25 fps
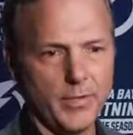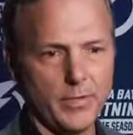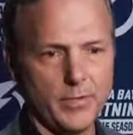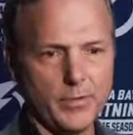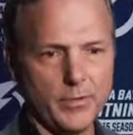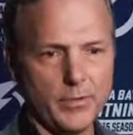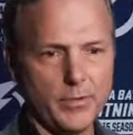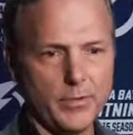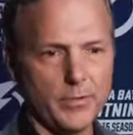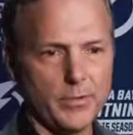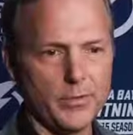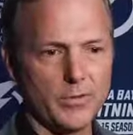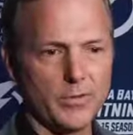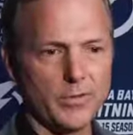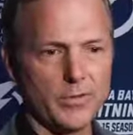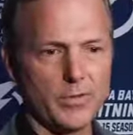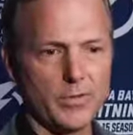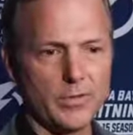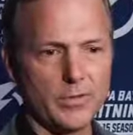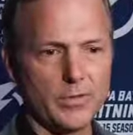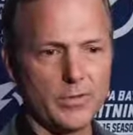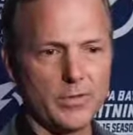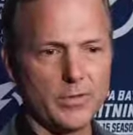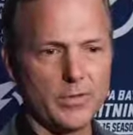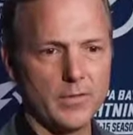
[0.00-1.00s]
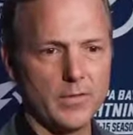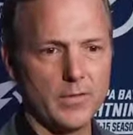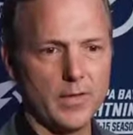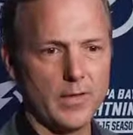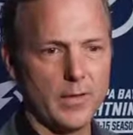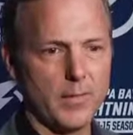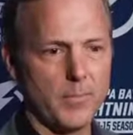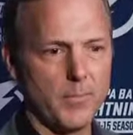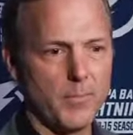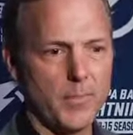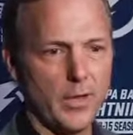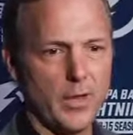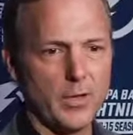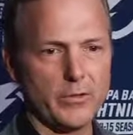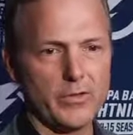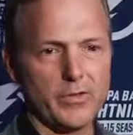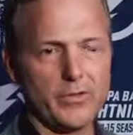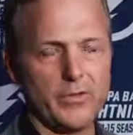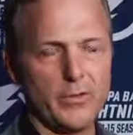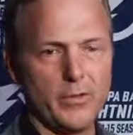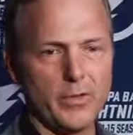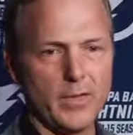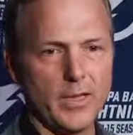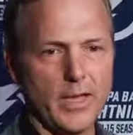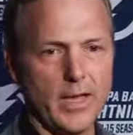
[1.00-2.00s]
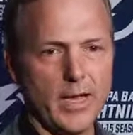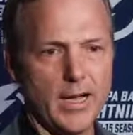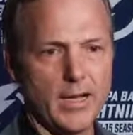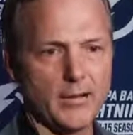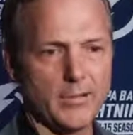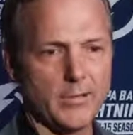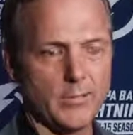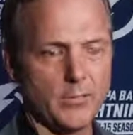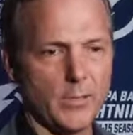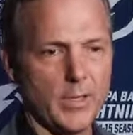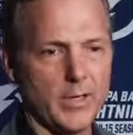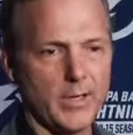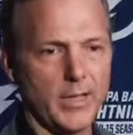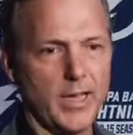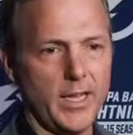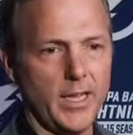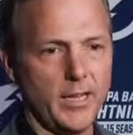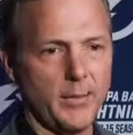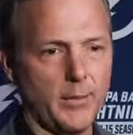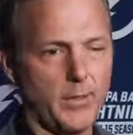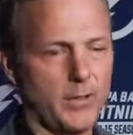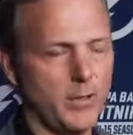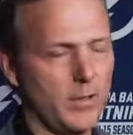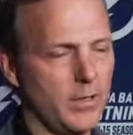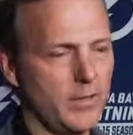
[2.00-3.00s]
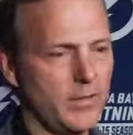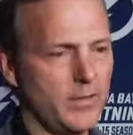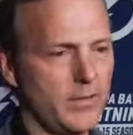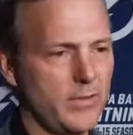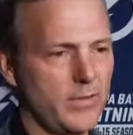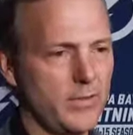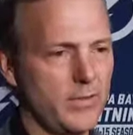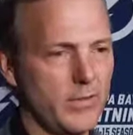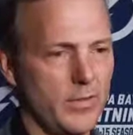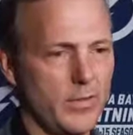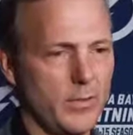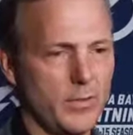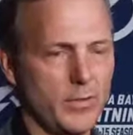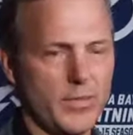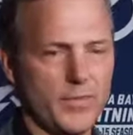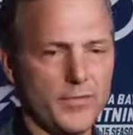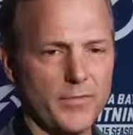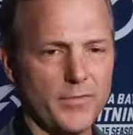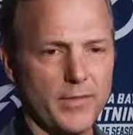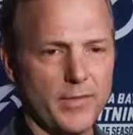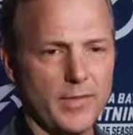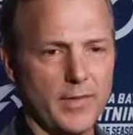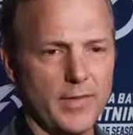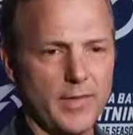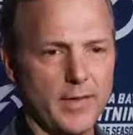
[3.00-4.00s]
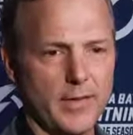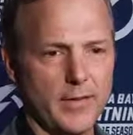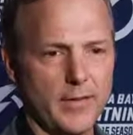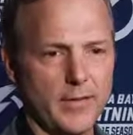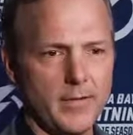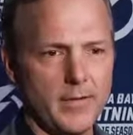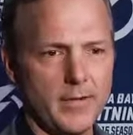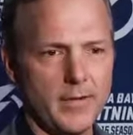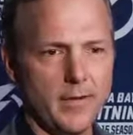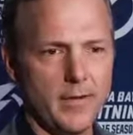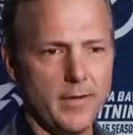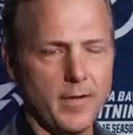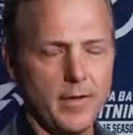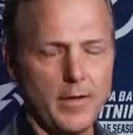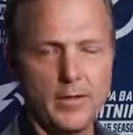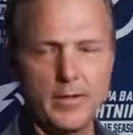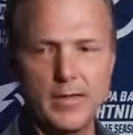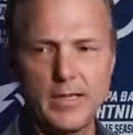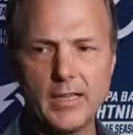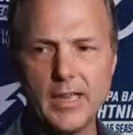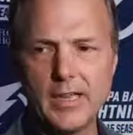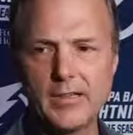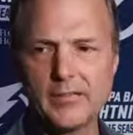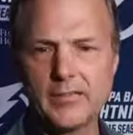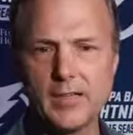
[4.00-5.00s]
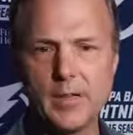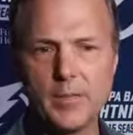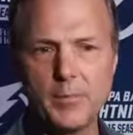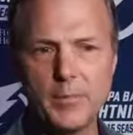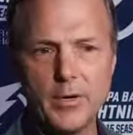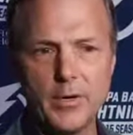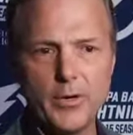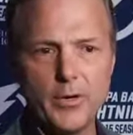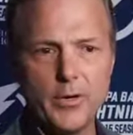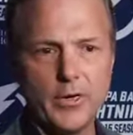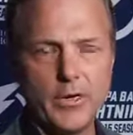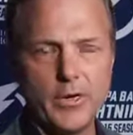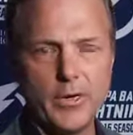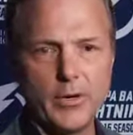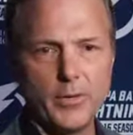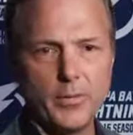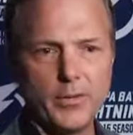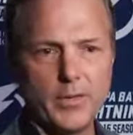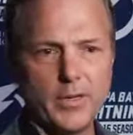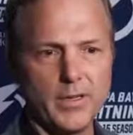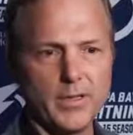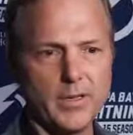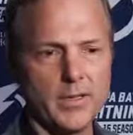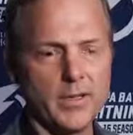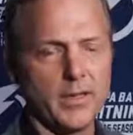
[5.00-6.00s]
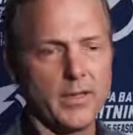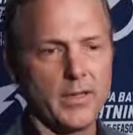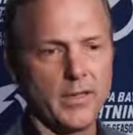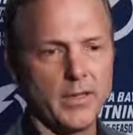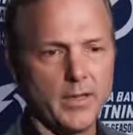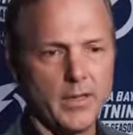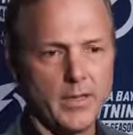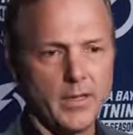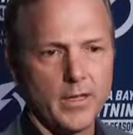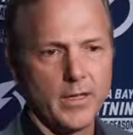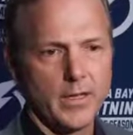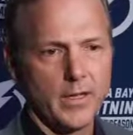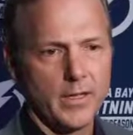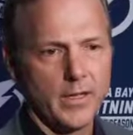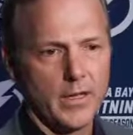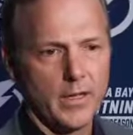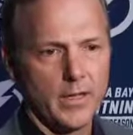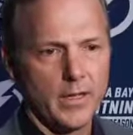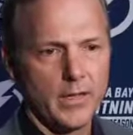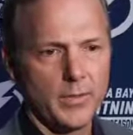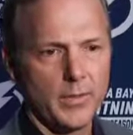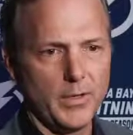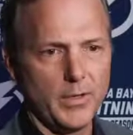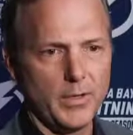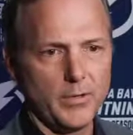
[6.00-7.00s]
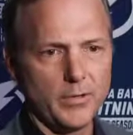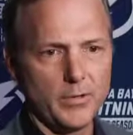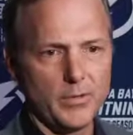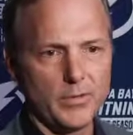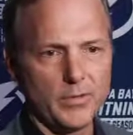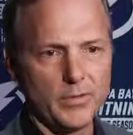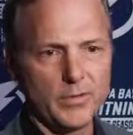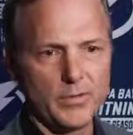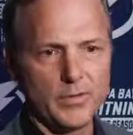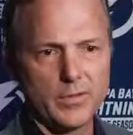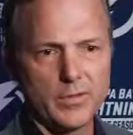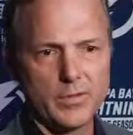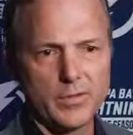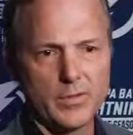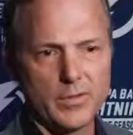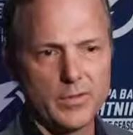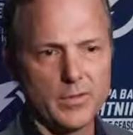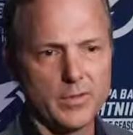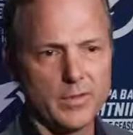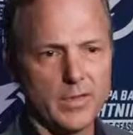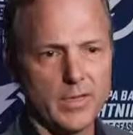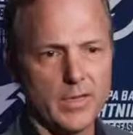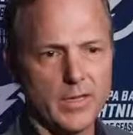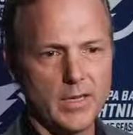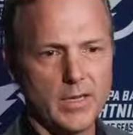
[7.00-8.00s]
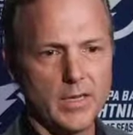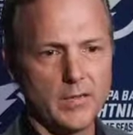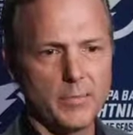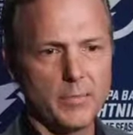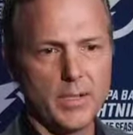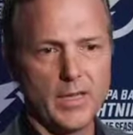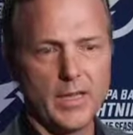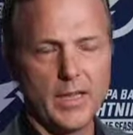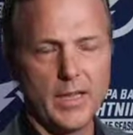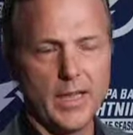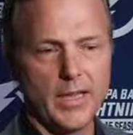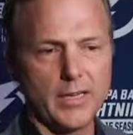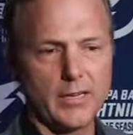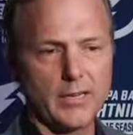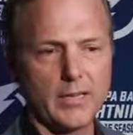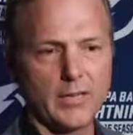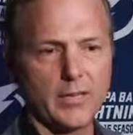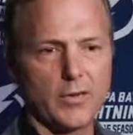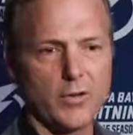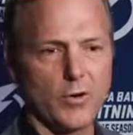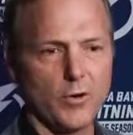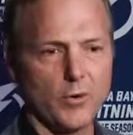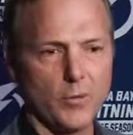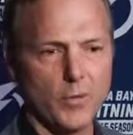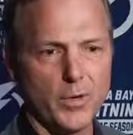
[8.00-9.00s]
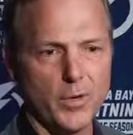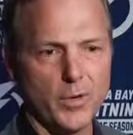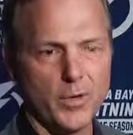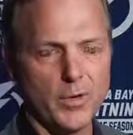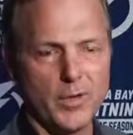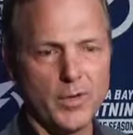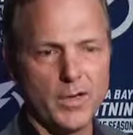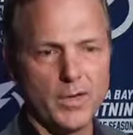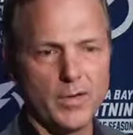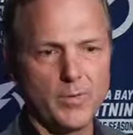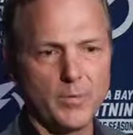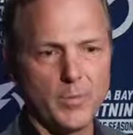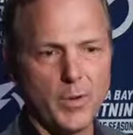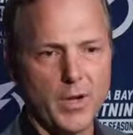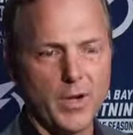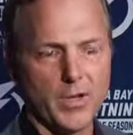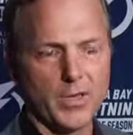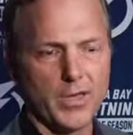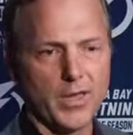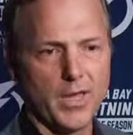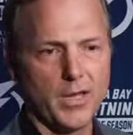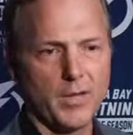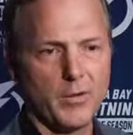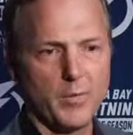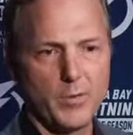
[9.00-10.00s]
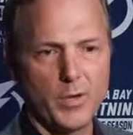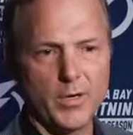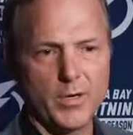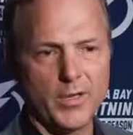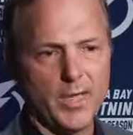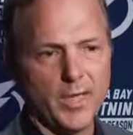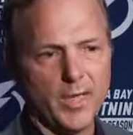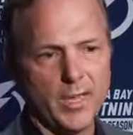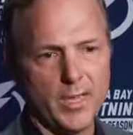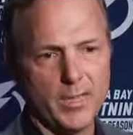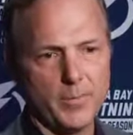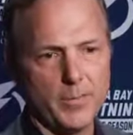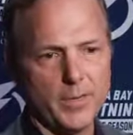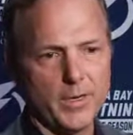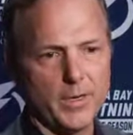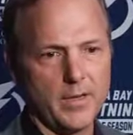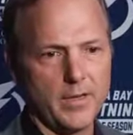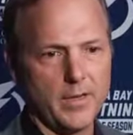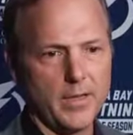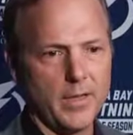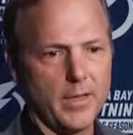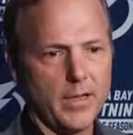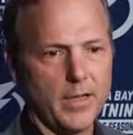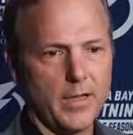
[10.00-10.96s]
you lose like a multitude of guys in one game. It's no different than the last time we were in here. We we lose uh, Palat, Coburn, and Paquette in one game, and